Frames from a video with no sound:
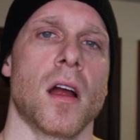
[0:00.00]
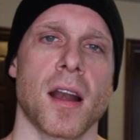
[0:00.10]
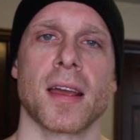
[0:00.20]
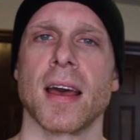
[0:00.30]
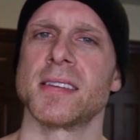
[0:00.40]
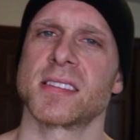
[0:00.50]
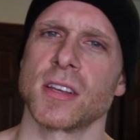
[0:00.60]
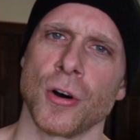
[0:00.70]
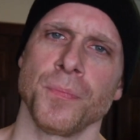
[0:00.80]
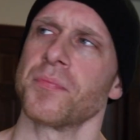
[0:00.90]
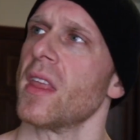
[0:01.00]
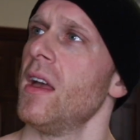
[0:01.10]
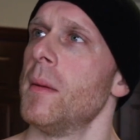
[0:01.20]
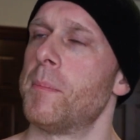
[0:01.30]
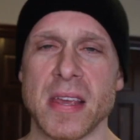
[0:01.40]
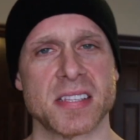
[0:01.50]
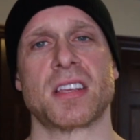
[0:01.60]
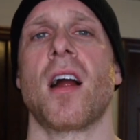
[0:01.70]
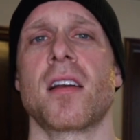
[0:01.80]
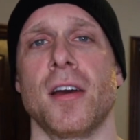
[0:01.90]
Alright guys, so beast
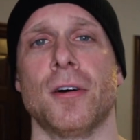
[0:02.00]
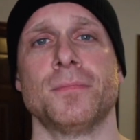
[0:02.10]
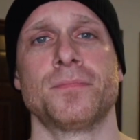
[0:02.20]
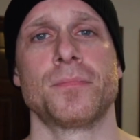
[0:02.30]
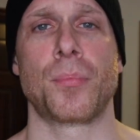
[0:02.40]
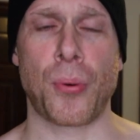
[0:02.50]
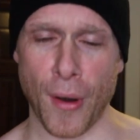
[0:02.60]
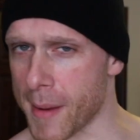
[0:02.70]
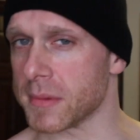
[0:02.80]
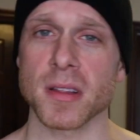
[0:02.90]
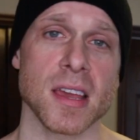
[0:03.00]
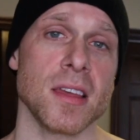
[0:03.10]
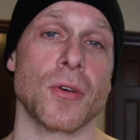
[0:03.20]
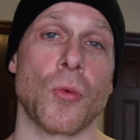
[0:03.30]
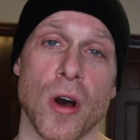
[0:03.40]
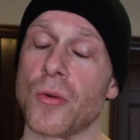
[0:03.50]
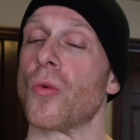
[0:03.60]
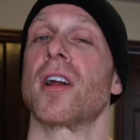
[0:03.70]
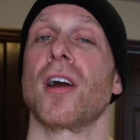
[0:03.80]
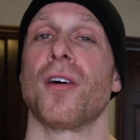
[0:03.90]
cardio, probably the one
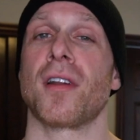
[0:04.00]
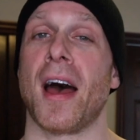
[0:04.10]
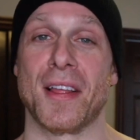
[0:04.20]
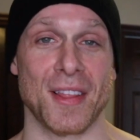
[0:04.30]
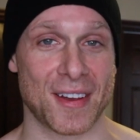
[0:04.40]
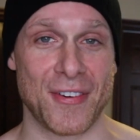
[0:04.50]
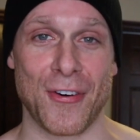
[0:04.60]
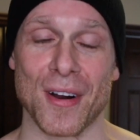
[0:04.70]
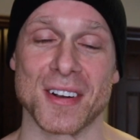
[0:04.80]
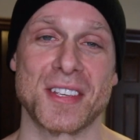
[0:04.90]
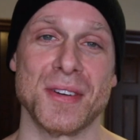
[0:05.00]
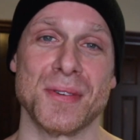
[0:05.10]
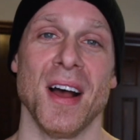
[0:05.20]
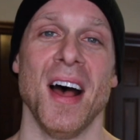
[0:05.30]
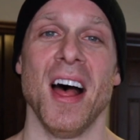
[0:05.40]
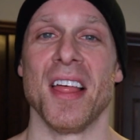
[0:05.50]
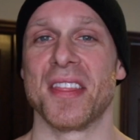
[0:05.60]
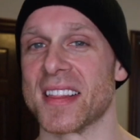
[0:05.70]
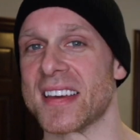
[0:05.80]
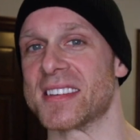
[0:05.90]
workout I look forward to
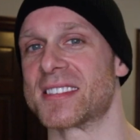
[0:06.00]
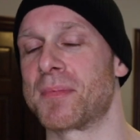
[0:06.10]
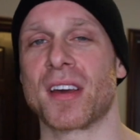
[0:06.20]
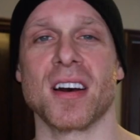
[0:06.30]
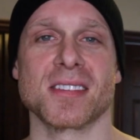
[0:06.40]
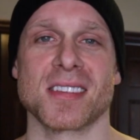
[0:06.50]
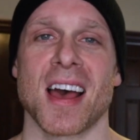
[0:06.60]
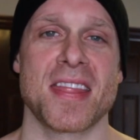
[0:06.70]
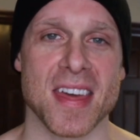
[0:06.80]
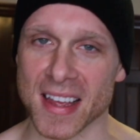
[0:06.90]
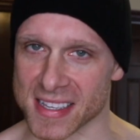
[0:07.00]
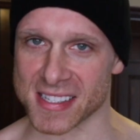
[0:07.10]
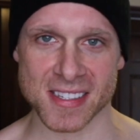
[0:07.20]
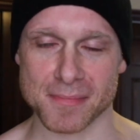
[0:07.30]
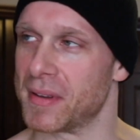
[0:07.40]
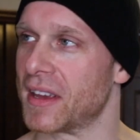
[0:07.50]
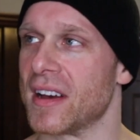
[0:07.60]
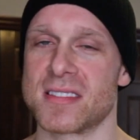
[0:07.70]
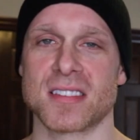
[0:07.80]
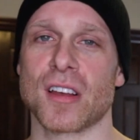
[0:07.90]
the least, because I think it's
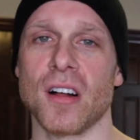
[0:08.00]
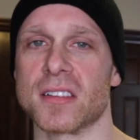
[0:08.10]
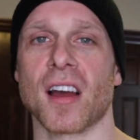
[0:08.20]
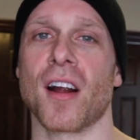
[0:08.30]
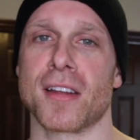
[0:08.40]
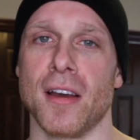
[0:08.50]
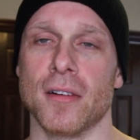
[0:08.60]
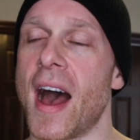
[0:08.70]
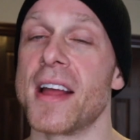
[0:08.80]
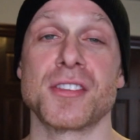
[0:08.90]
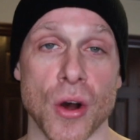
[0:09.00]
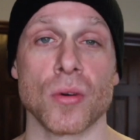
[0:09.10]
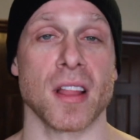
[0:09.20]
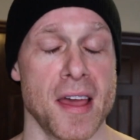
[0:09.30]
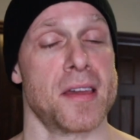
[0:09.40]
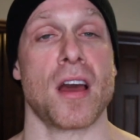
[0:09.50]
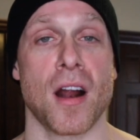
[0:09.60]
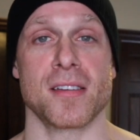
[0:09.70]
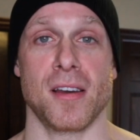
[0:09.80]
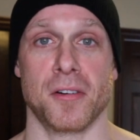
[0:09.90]
because it's called cardio. I don't like
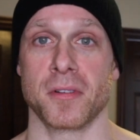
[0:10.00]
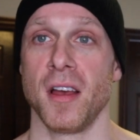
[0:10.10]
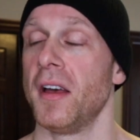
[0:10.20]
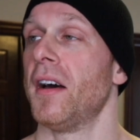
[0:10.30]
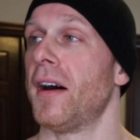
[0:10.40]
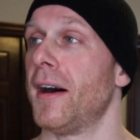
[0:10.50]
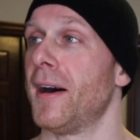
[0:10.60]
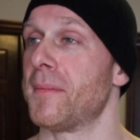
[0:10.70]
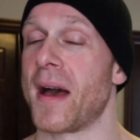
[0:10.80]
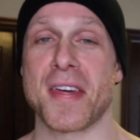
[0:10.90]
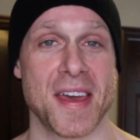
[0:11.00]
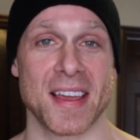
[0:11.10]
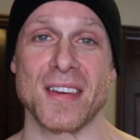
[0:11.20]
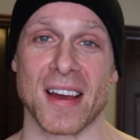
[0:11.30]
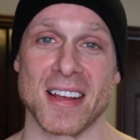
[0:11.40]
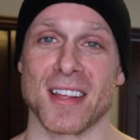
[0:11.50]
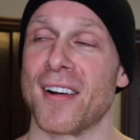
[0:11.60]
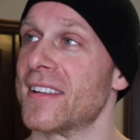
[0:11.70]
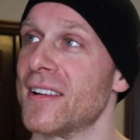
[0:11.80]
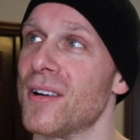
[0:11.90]
cardio. I think you guys
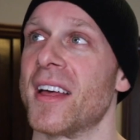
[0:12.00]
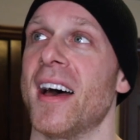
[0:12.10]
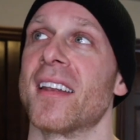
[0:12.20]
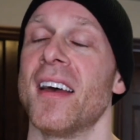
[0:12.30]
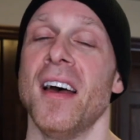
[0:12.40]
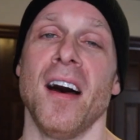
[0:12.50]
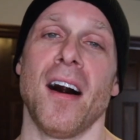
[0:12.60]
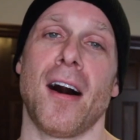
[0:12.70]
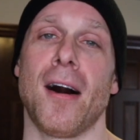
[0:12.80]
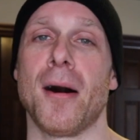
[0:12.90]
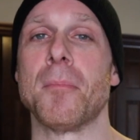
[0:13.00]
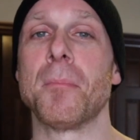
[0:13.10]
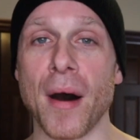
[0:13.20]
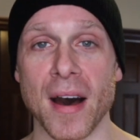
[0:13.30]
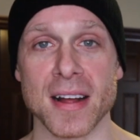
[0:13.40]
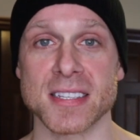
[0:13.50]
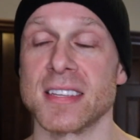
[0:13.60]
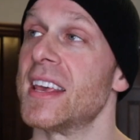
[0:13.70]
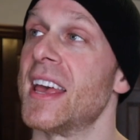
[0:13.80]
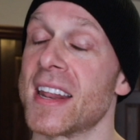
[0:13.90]
already know that.
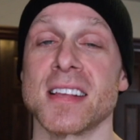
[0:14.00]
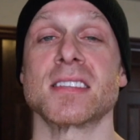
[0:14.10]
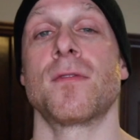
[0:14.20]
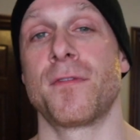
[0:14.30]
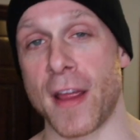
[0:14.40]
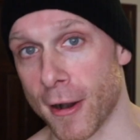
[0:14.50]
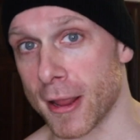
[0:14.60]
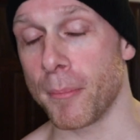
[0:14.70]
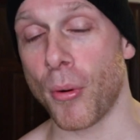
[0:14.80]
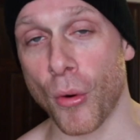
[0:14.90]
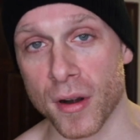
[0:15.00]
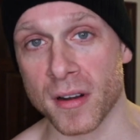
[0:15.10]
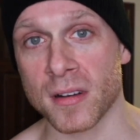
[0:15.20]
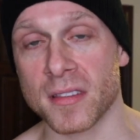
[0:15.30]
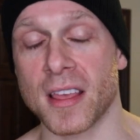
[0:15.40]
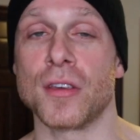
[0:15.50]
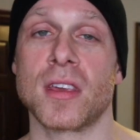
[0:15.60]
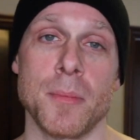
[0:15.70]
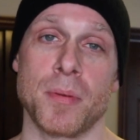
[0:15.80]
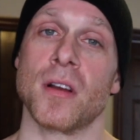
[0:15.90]
But it is very important that you
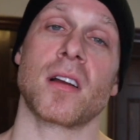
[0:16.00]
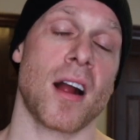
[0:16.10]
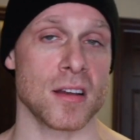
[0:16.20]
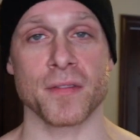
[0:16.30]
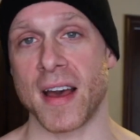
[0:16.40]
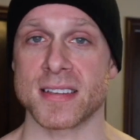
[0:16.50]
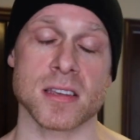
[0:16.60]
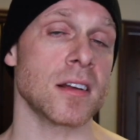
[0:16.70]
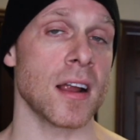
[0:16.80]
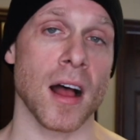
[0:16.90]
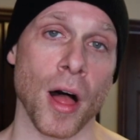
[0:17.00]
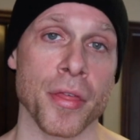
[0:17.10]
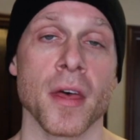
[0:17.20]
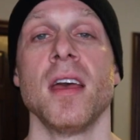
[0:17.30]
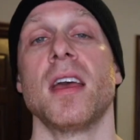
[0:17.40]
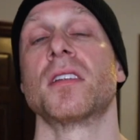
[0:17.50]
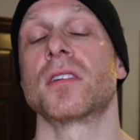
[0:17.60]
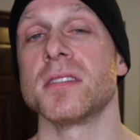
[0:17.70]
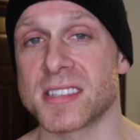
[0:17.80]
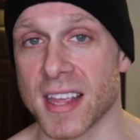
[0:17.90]
keep your cardiovascular health in
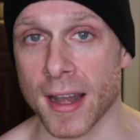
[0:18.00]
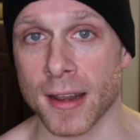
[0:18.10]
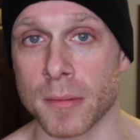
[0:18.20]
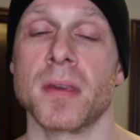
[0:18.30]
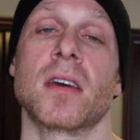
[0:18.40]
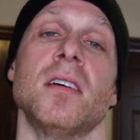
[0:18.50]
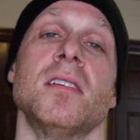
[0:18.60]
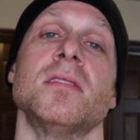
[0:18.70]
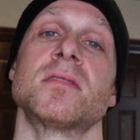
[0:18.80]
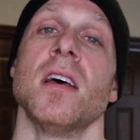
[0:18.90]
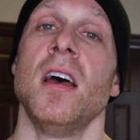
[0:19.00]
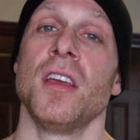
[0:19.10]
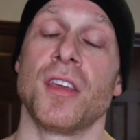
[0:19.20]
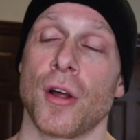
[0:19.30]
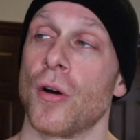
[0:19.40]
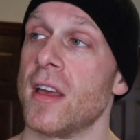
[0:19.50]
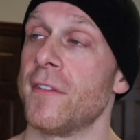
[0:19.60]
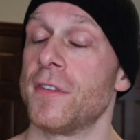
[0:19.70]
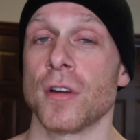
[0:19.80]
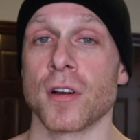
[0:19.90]
good standing, because you know,
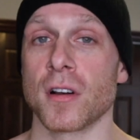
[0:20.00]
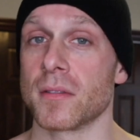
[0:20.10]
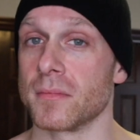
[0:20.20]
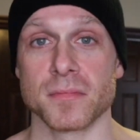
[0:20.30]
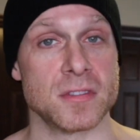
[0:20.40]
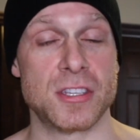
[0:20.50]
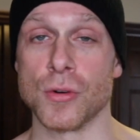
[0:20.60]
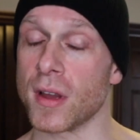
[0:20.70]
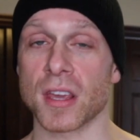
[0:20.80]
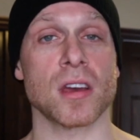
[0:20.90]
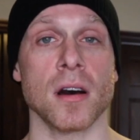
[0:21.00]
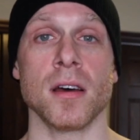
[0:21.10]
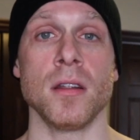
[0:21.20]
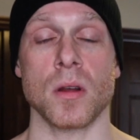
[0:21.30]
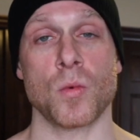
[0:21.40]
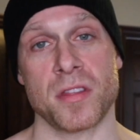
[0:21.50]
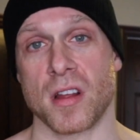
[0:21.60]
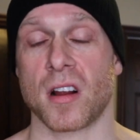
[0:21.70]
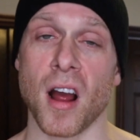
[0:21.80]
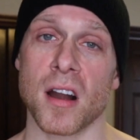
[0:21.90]
if you're doing good with
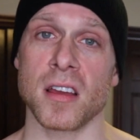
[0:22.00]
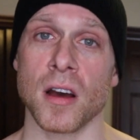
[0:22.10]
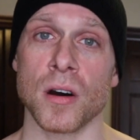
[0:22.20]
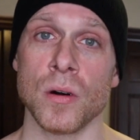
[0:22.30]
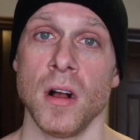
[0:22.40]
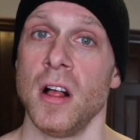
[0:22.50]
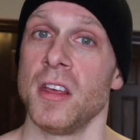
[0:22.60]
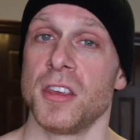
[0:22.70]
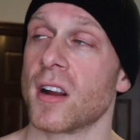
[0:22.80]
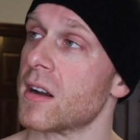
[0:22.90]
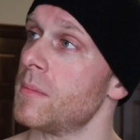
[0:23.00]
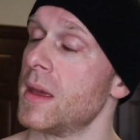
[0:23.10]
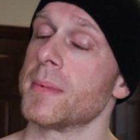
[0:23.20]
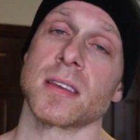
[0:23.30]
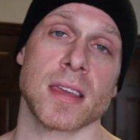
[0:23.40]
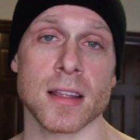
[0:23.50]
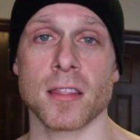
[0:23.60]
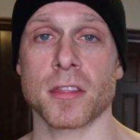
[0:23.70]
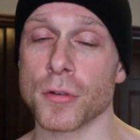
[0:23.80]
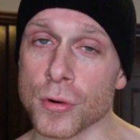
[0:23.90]
your cardio, you're going to be able to
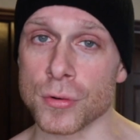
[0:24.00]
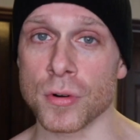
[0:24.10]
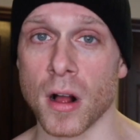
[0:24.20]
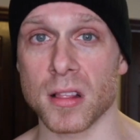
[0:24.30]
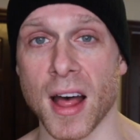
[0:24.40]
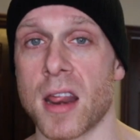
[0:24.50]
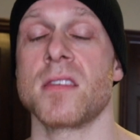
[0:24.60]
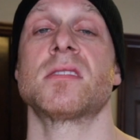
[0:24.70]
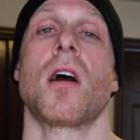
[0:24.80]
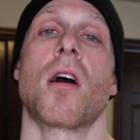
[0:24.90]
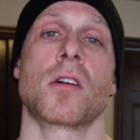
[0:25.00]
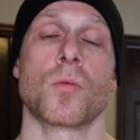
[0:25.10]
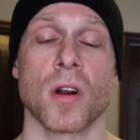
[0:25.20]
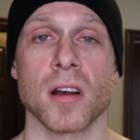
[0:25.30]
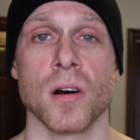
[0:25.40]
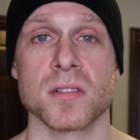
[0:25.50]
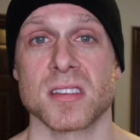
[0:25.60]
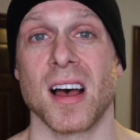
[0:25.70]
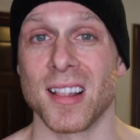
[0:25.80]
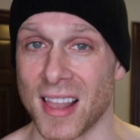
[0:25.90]
get through a lot of these harder
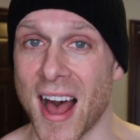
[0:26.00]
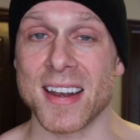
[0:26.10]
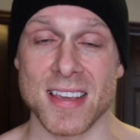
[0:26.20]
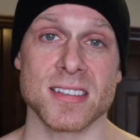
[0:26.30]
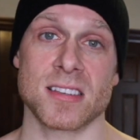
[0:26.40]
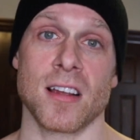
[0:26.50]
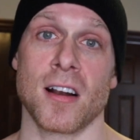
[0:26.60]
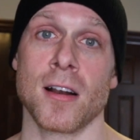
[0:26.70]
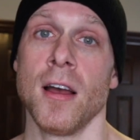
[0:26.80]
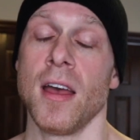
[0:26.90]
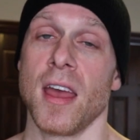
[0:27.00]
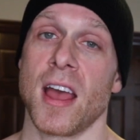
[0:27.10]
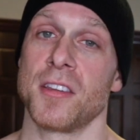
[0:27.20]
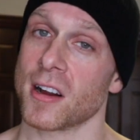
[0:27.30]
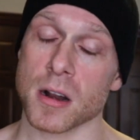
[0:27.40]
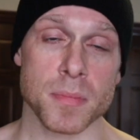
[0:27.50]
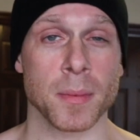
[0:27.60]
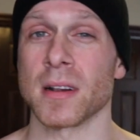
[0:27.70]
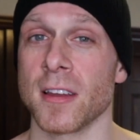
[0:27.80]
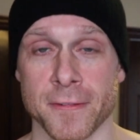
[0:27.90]
workouts a lot easier, and you're going to be
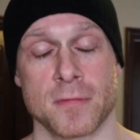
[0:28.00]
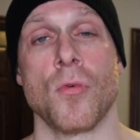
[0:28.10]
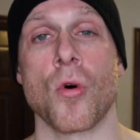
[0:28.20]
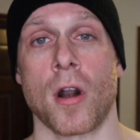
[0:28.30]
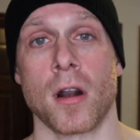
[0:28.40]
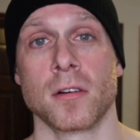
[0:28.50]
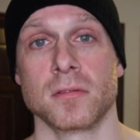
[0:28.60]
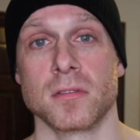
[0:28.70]
able to lift more.